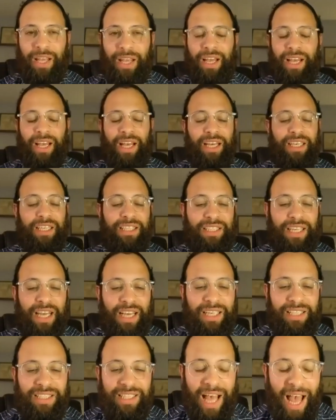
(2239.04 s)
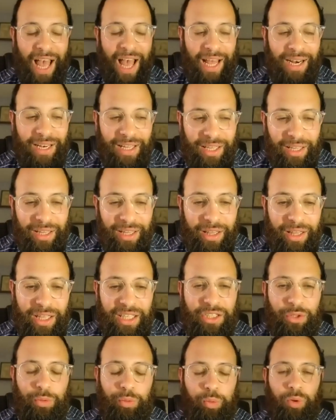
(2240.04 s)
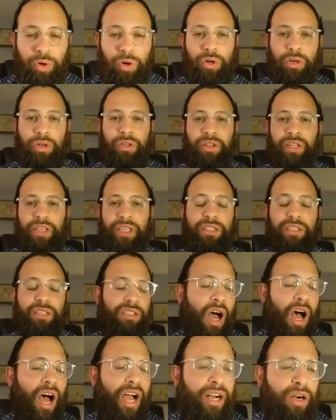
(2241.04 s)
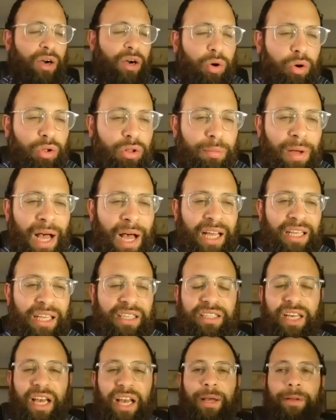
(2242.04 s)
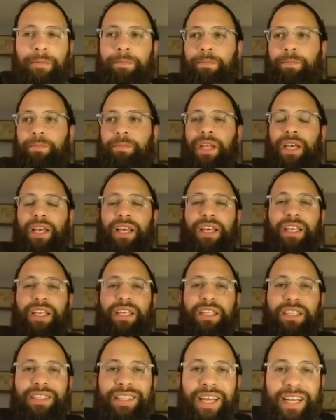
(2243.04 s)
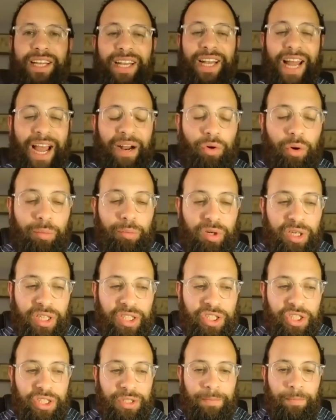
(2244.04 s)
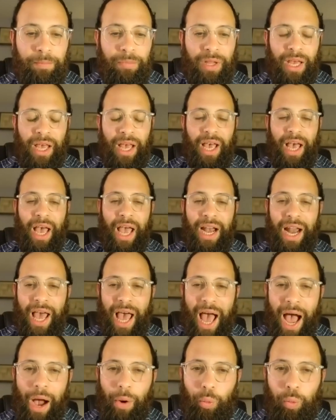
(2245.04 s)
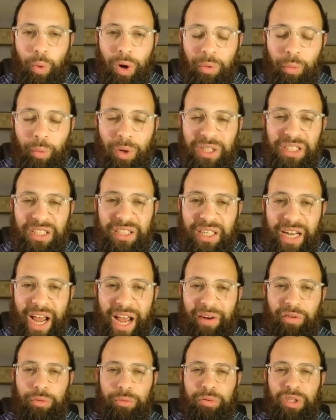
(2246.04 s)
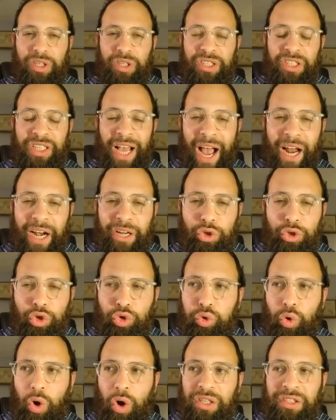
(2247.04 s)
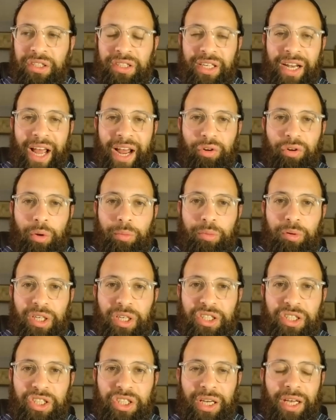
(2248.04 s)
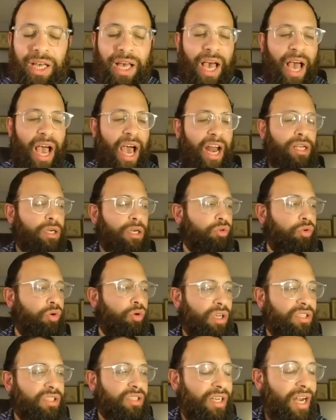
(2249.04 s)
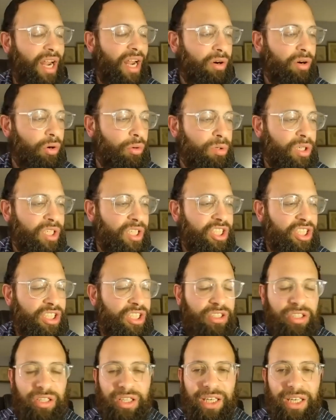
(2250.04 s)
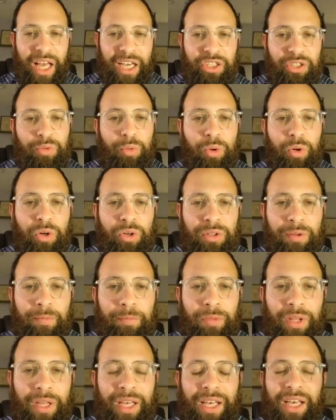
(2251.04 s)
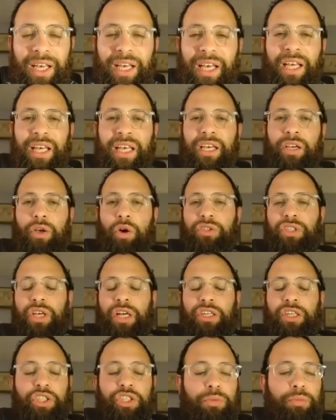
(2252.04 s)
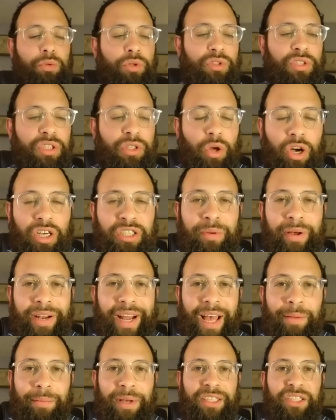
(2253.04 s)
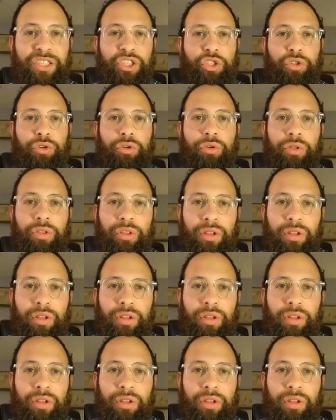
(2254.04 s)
He says that this world, the entire Olam Hazeh, is a narrow bridge. And what's the narrow bridge? How do you cross the narrow bridge? How do you cross the narrow bridge into the next world? He goes on a shmooze and talks about MS, truth.